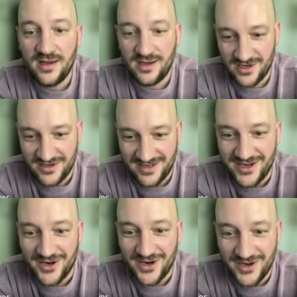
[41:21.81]

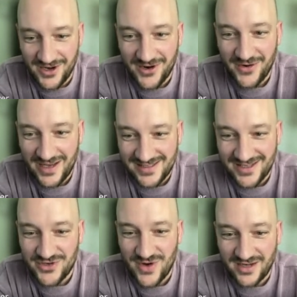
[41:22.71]
You as the
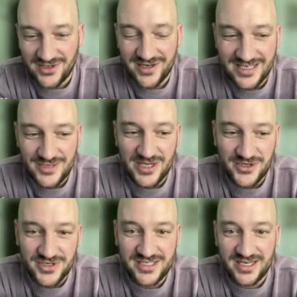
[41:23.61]
director need to be
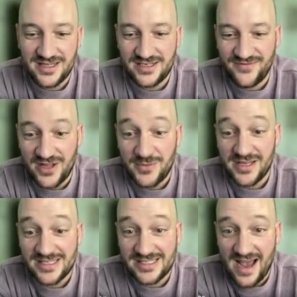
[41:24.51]
interested in the development of
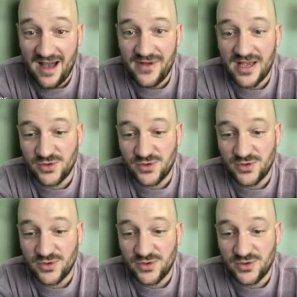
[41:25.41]
the staff as